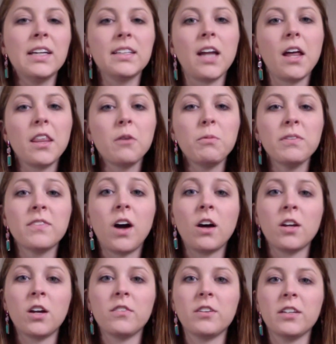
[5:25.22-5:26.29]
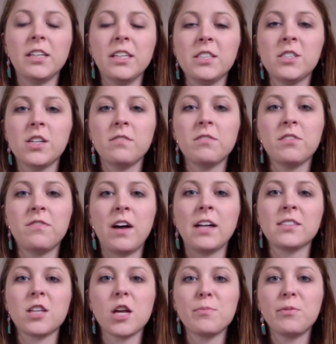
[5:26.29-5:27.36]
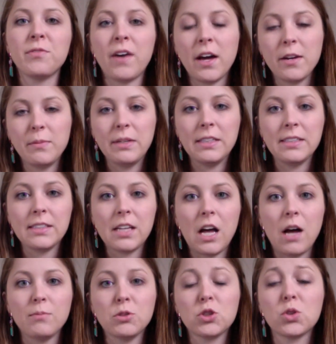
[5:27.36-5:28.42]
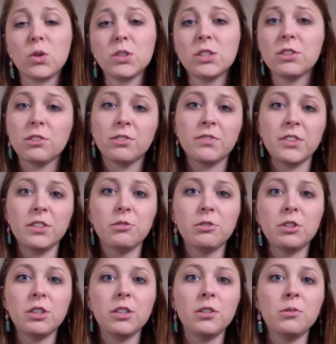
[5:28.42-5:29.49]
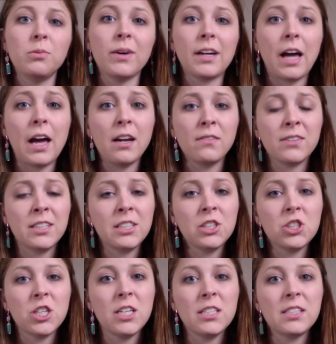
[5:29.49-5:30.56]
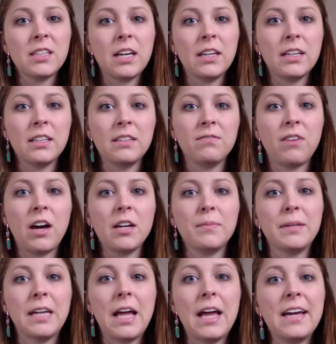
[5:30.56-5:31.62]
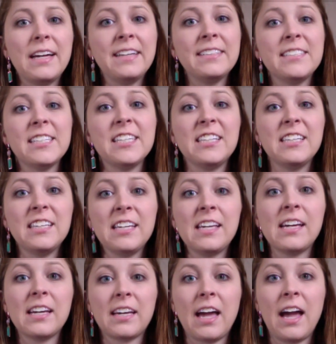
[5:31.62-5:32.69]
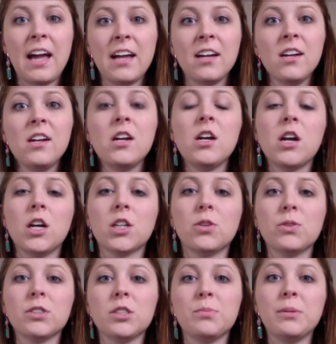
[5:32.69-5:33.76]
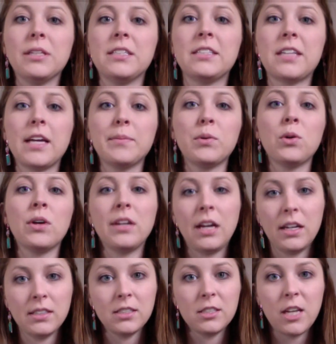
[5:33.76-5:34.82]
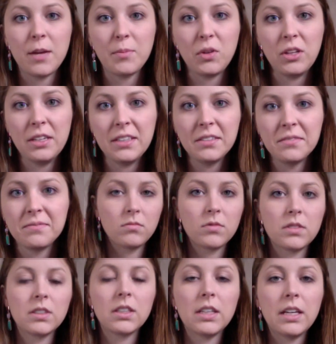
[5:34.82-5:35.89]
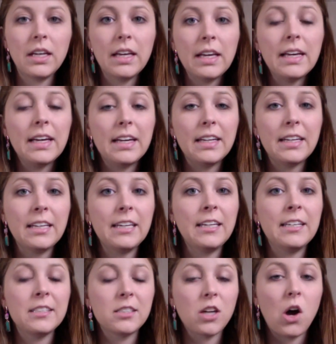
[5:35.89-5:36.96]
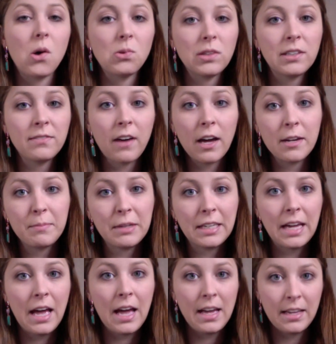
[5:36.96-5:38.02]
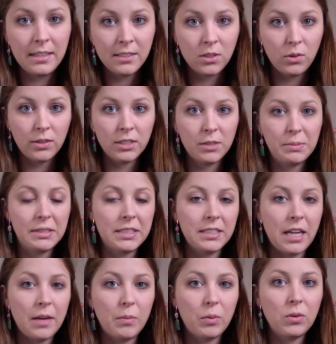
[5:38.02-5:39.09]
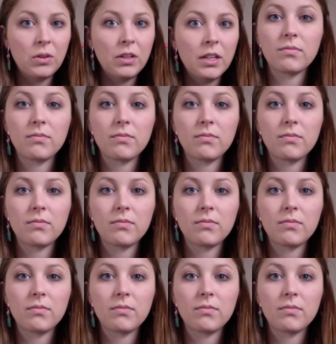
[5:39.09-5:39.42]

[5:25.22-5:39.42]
Now that we've gone over each of the fat soluble vitamins, I'm just going to review with you what kind of conditions that vitamin A, D, E, and K are going to be stable and unstable in. In heat, only vitamin K is going to be stable.